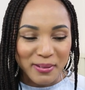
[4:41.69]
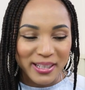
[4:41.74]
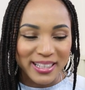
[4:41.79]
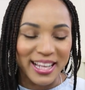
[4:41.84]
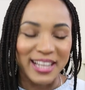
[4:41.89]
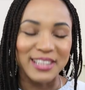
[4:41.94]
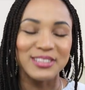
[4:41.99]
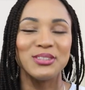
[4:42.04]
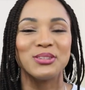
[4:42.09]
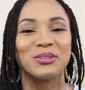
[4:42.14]

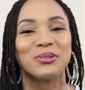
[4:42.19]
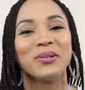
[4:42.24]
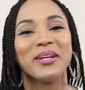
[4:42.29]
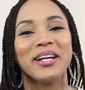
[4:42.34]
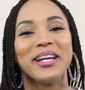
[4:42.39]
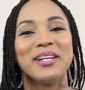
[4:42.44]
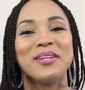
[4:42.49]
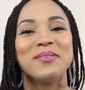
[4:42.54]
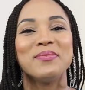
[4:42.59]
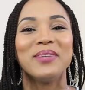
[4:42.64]
been
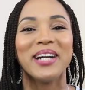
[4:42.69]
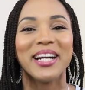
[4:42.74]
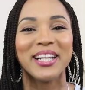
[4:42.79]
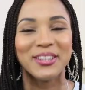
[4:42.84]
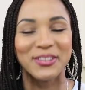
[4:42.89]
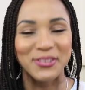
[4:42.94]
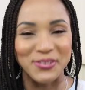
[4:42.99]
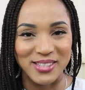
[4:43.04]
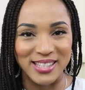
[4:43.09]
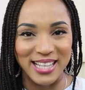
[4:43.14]
enjoying my
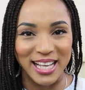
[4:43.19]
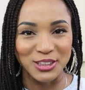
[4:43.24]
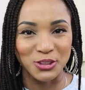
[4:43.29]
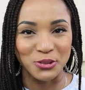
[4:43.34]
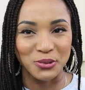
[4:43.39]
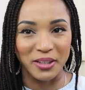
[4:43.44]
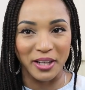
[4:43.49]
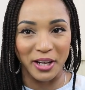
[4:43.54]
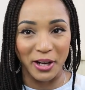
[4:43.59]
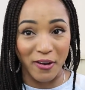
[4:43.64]
loose
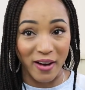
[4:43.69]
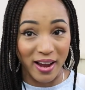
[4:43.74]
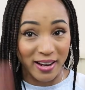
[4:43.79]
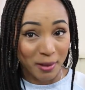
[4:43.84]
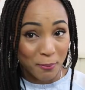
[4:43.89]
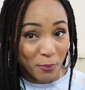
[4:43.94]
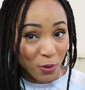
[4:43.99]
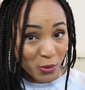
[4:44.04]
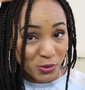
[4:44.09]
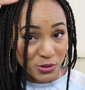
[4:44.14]
natural hair
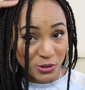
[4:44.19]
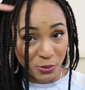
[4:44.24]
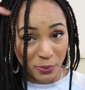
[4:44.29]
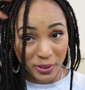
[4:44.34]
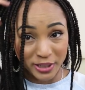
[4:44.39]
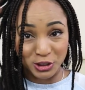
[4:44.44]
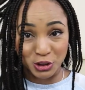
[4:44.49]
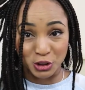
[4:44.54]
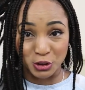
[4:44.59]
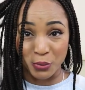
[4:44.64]
and I'm also
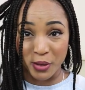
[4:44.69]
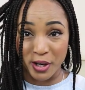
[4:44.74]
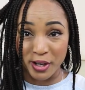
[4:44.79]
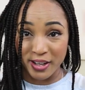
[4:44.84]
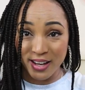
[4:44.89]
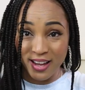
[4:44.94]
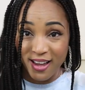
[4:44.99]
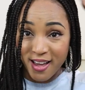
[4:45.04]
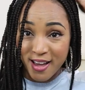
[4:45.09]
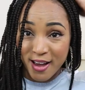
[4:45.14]

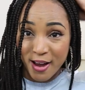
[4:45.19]
enjoying,